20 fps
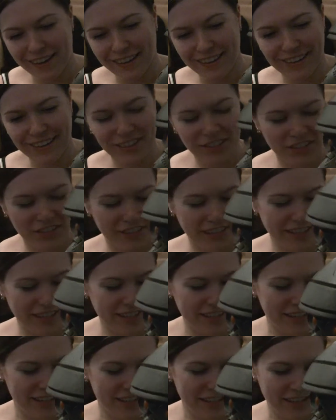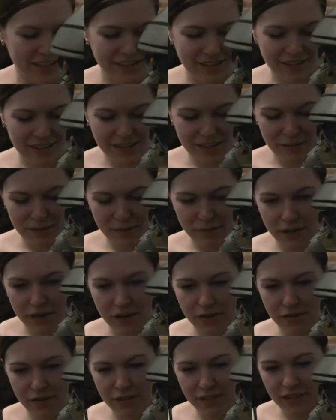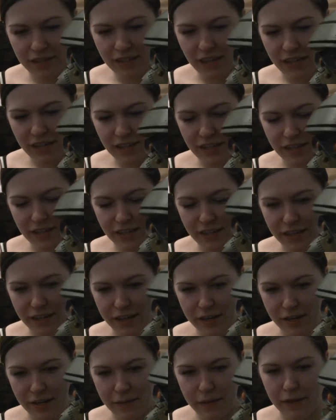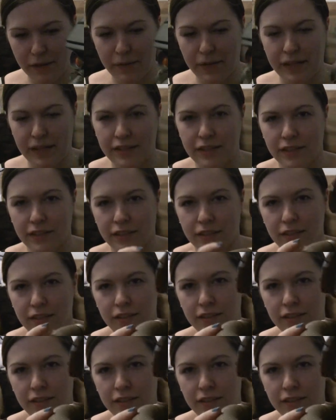Sorry. So this is pretty cool. This is actually made of plastic,